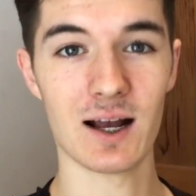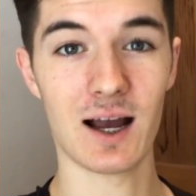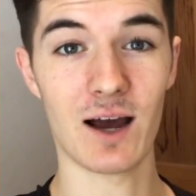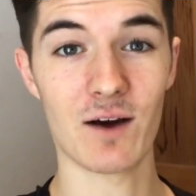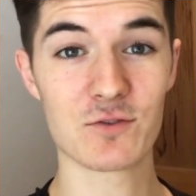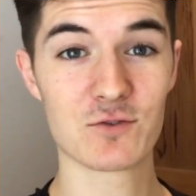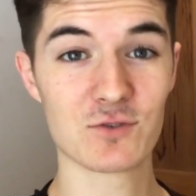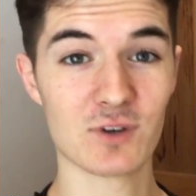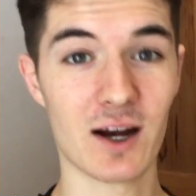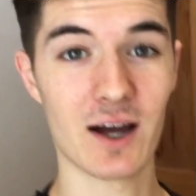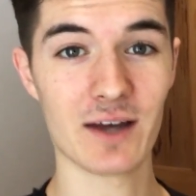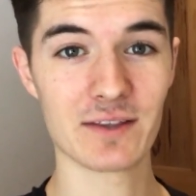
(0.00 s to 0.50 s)

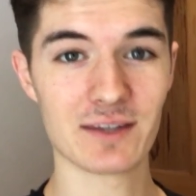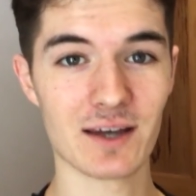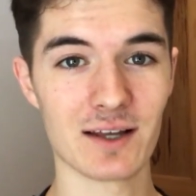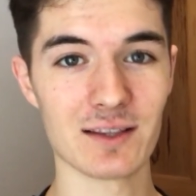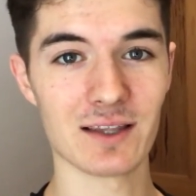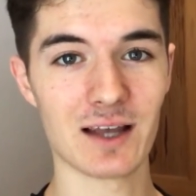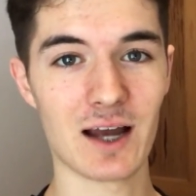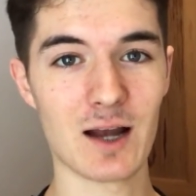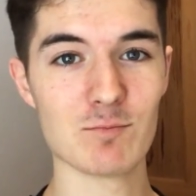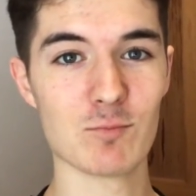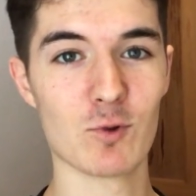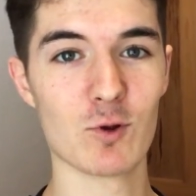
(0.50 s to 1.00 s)
After I had
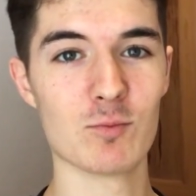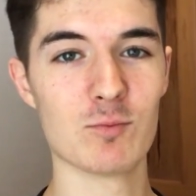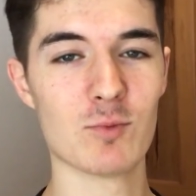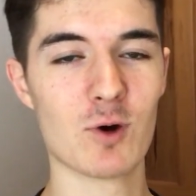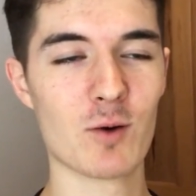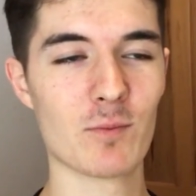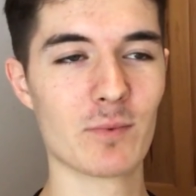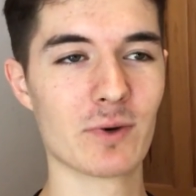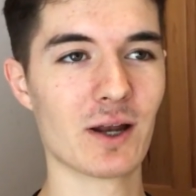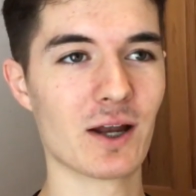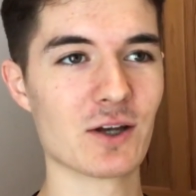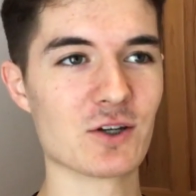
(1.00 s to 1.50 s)
that light bulb
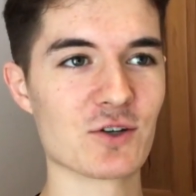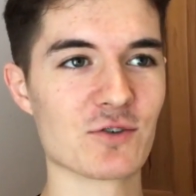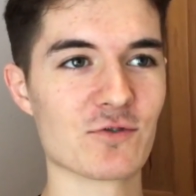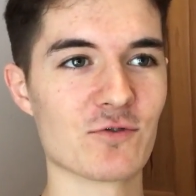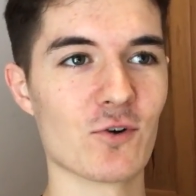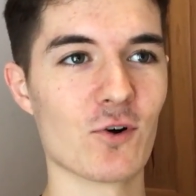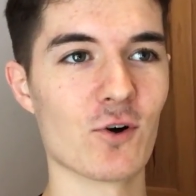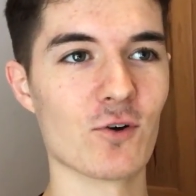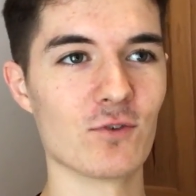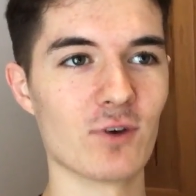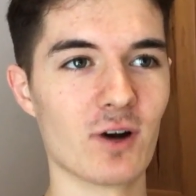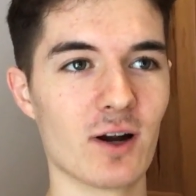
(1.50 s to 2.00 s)
moment, I just
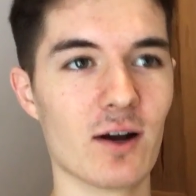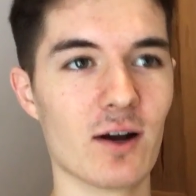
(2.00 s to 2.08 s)
thought,